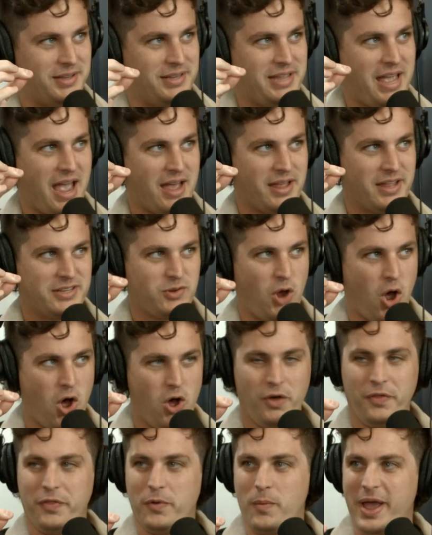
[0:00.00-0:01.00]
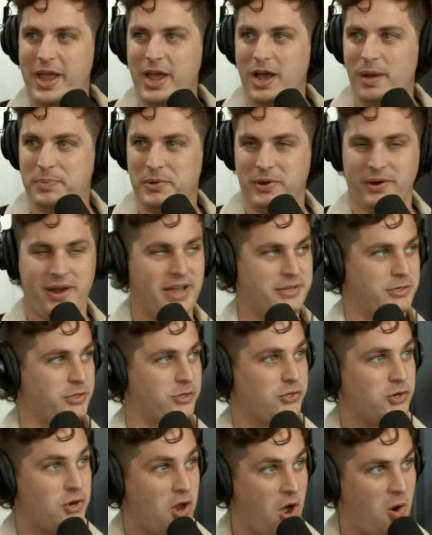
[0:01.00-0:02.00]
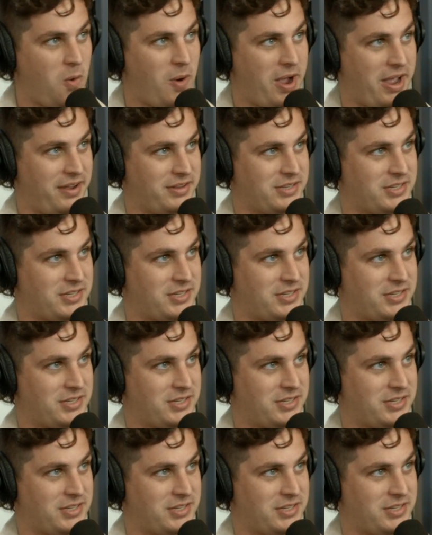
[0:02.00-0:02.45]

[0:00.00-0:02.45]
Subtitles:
Yeah, it's all the way up your ass. There's no way it's